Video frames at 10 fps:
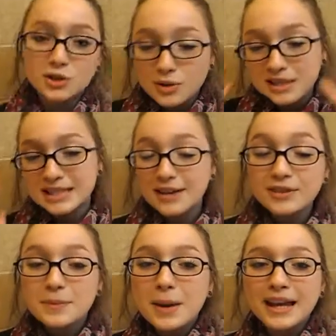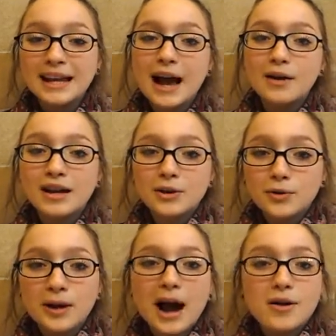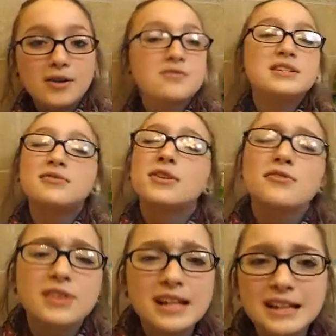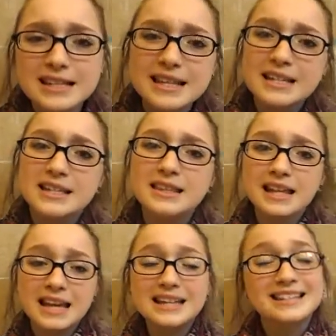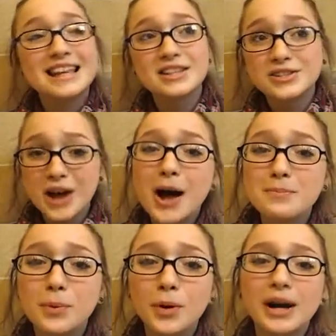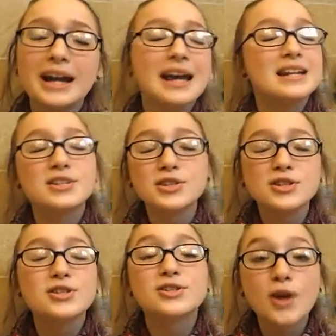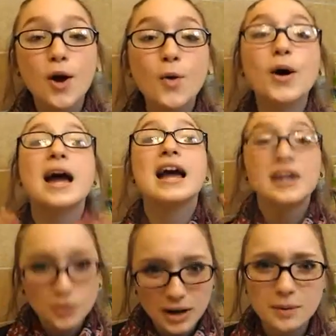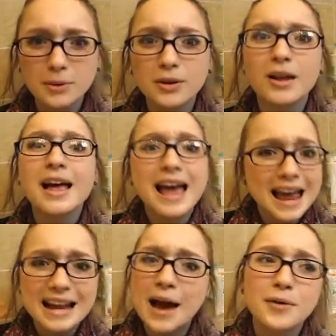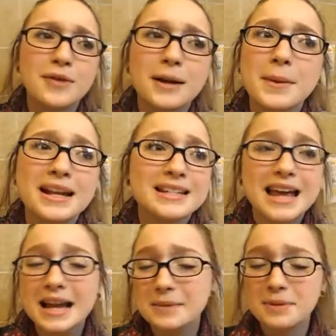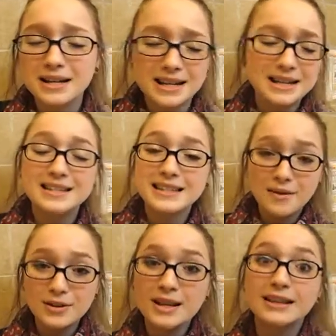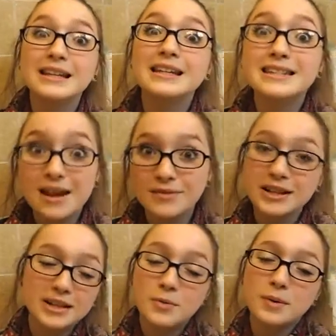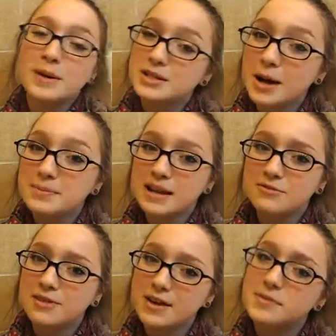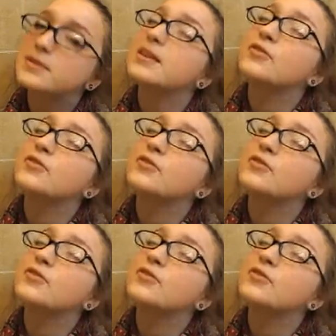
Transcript: You can definitely pick it out in a crowd of different vanilla scented things. It's not boring and it's just so incredible, and I would recommend it to anybody. Definitely, definitely one of my top 10 faves